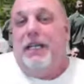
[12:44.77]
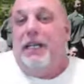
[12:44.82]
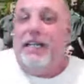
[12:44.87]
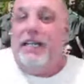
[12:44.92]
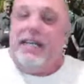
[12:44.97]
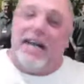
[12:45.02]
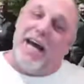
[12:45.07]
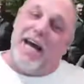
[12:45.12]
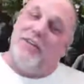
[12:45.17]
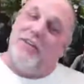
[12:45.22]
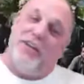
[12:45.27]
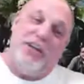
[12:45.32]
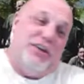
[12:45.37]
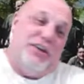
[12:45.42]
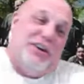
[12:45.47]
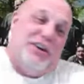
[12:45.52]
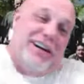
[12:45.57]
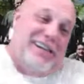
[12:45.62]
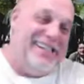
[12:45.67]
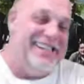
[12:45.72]

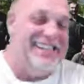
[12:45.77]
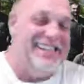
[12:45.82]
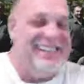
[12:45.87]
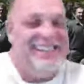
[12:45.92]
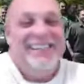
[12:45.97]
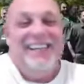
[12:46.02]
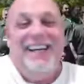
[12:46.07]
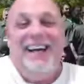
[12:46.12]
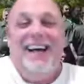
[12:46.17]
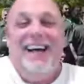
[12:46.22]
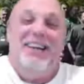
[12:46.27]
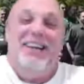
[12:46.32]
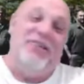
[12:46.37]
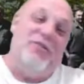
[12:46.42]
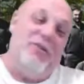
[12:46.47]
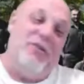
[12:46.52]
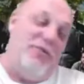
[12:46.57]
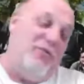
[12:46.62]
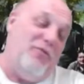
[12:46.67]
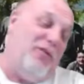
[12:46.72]
Kathy,
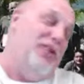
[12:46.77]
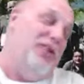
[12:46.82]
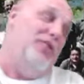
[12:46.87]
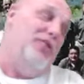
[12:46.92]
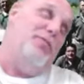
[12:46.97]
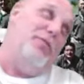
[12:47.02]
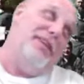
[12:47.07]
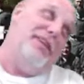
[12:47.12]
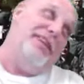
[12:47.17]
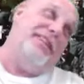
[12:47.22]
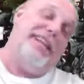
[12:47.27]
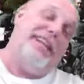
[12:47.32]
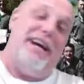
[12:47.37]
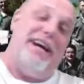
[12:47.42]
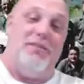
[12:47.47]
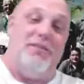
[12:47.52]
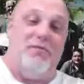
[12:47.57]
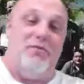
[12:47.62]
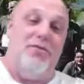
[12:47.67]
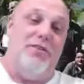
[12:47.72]
do I want to open this
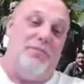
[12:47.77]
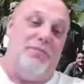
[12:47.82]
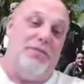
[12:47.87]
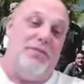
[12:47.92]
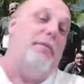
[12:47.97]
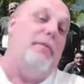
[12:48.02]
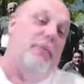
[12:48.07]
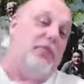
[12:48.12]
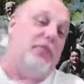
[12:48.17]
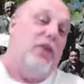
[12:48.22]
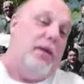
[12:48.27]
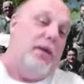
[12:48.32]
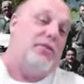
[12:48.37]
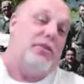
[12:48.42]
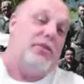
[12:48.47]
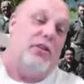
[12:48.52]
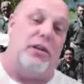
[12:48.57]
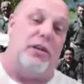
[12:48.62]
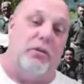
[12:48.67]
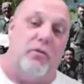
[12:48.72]
can of worms? I mean, you're
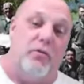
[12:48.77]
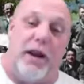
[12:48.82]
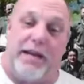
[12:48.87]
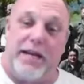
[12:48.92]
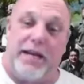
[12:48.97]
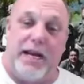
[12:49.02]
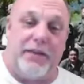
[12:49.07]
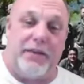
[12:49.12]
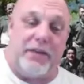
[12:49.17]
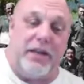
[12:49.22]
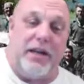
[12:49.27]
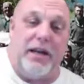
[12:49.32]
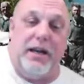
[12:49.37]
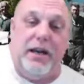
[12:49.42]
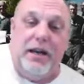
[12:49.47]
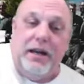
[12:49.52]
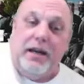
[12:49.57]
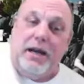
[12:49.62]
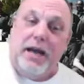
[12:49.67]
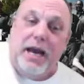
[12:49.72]
absolutely right, Kathy.
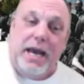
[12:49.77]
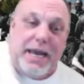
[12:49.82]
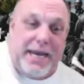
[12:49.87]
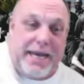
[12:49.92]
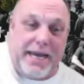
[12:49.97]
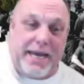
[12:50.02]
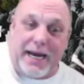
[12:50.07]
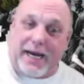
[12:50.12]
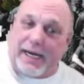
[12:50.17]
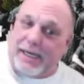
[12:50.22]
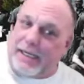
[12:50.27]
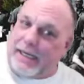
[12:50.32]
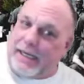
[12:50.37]
Yeah.